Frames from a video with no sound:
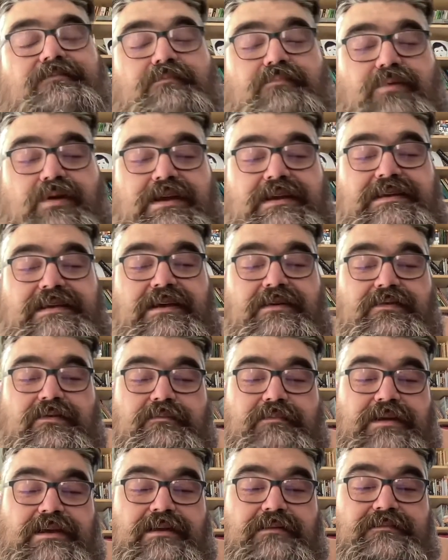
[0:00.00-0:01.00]
Bring Down the
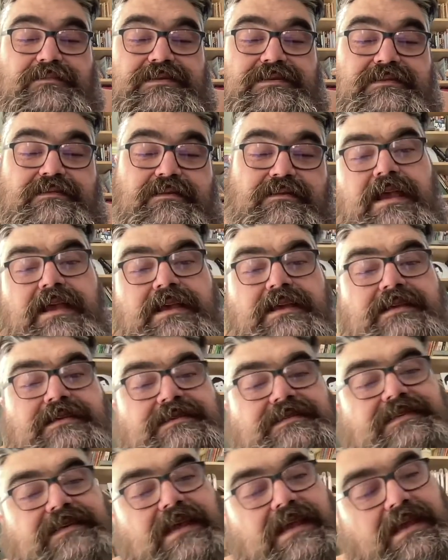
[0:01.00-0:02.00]
Beams,
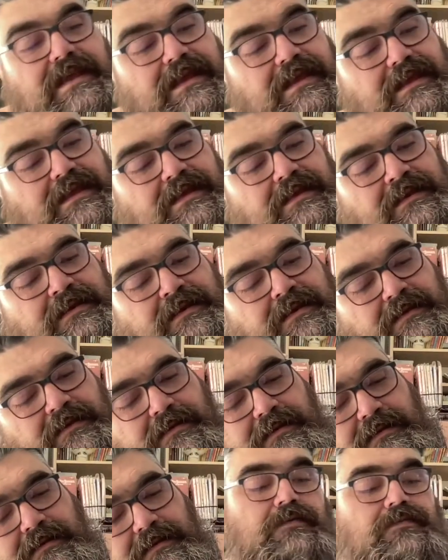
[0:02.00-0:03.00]
is
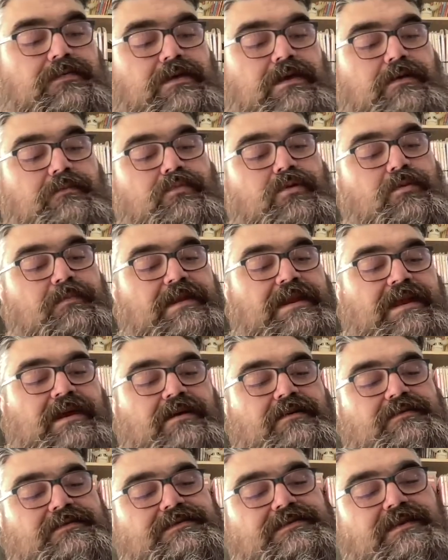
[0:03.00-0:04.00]
in the Rooming
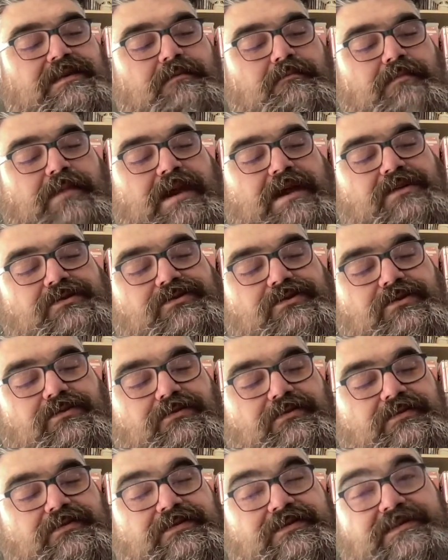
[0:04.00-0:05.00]
House
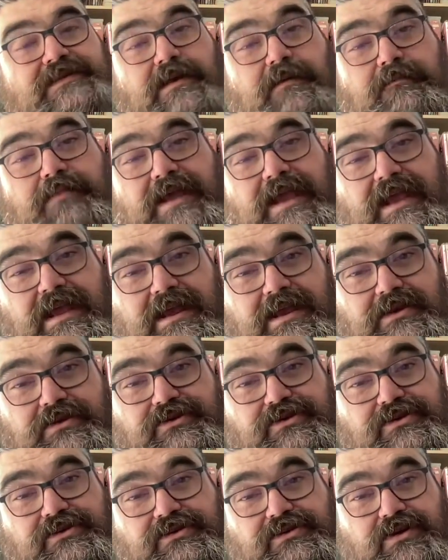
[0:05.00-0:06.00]
Madrigals,
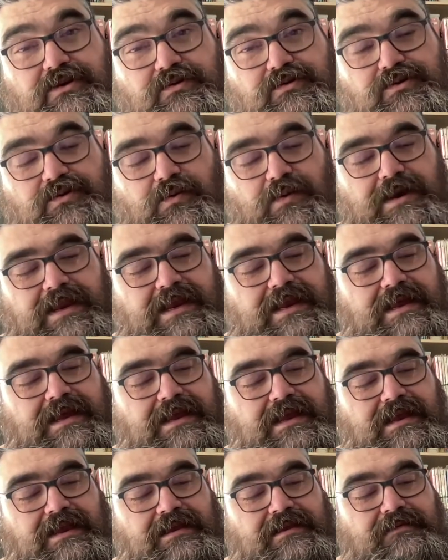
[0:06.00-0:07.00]
page
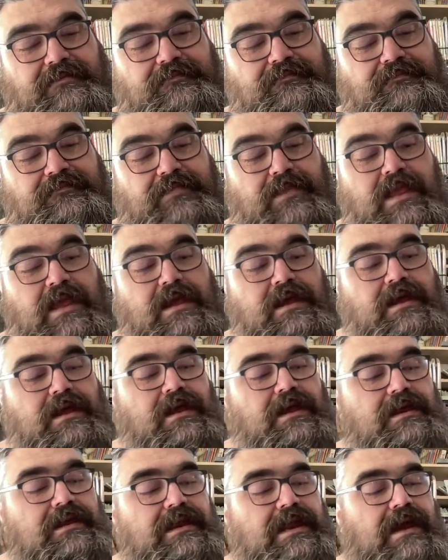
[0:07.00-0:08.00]
229.
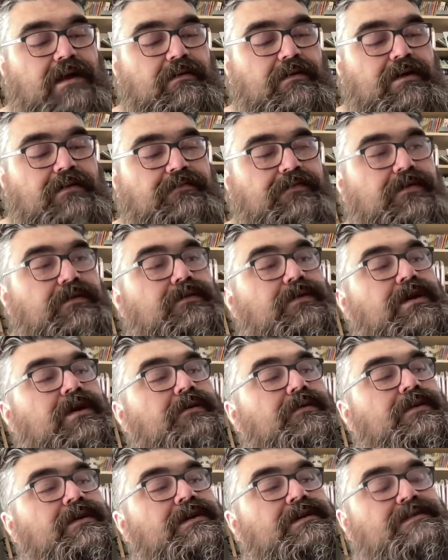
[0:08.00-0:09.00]
Now, if you
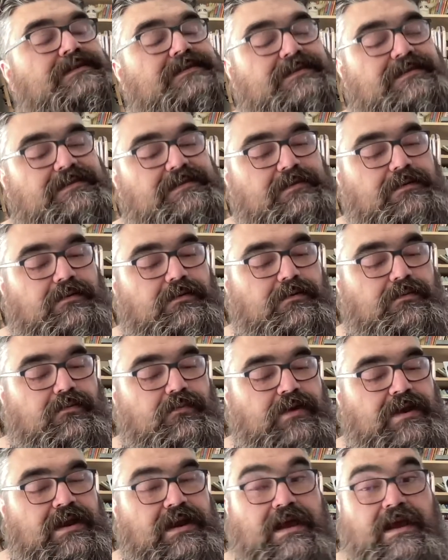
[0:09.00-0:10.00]
notice,
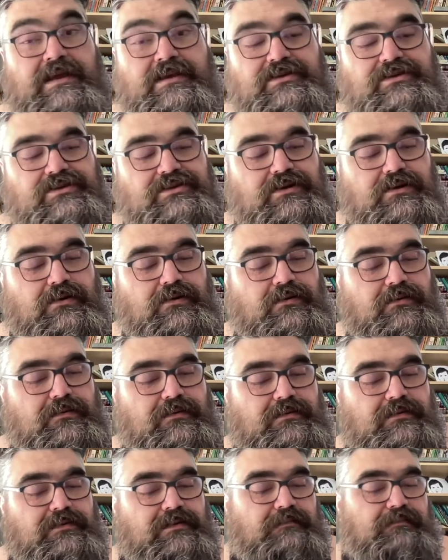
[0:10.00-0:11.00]
when I
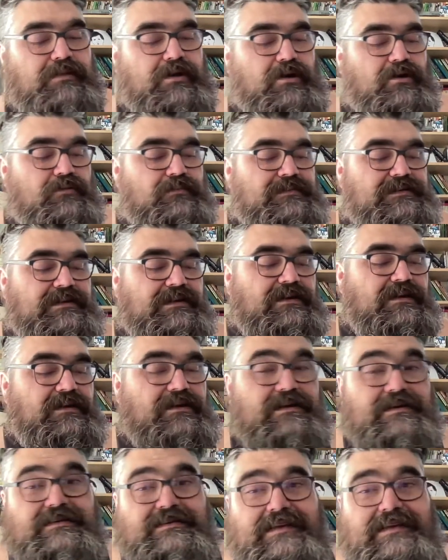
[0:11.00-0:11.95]
show the poems in here, because